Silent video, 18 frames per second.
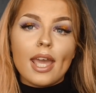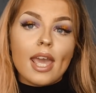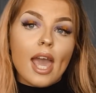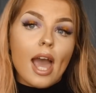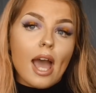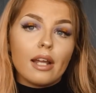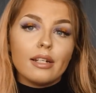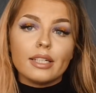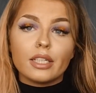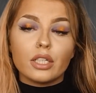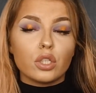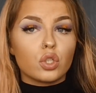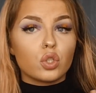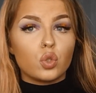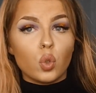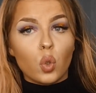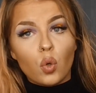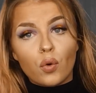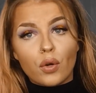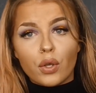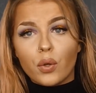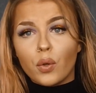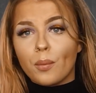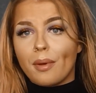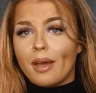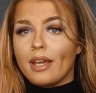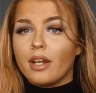He had a story
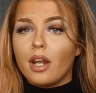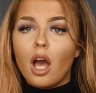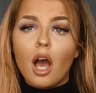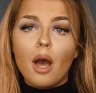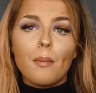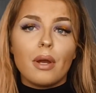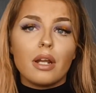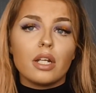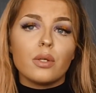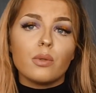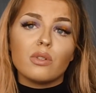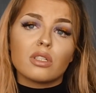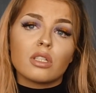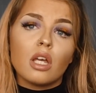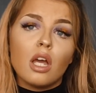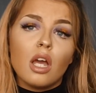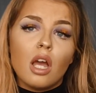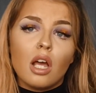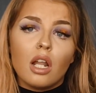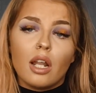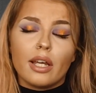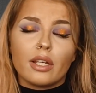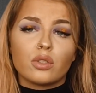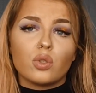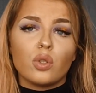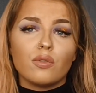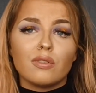all made up, and he was
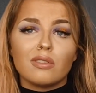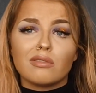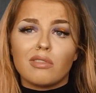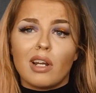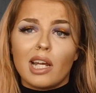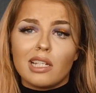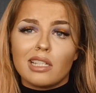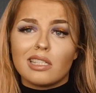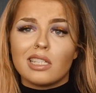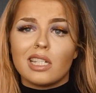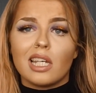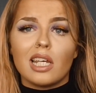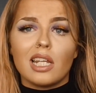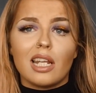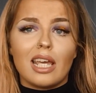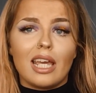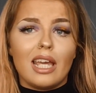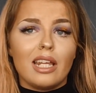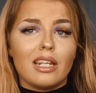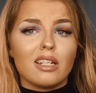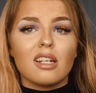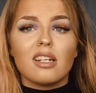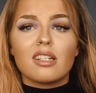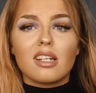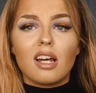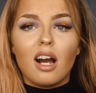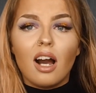sort of arrested in
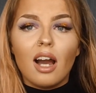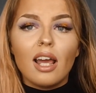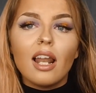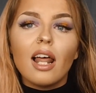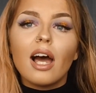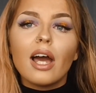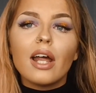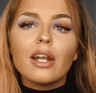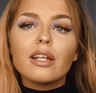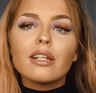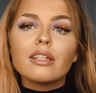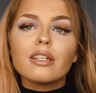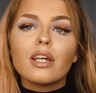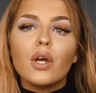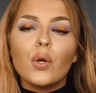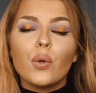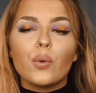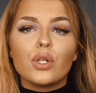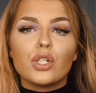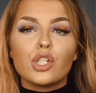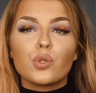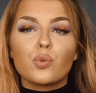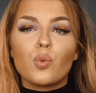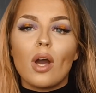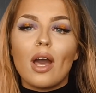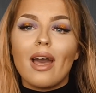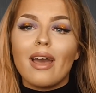Thailand, which
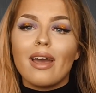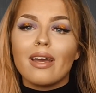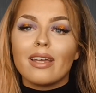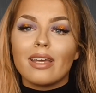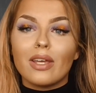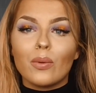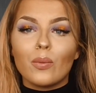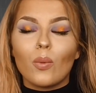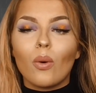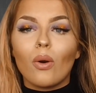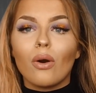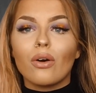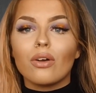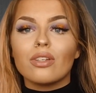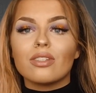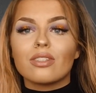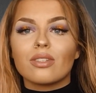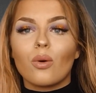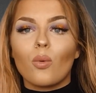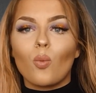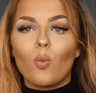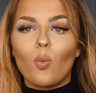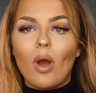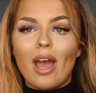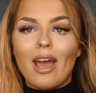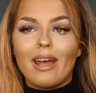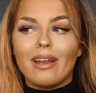is where he was
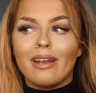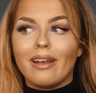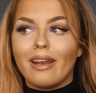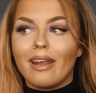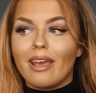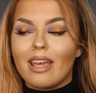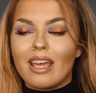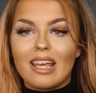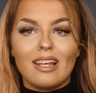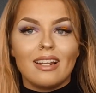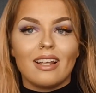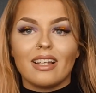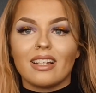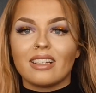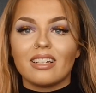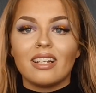when he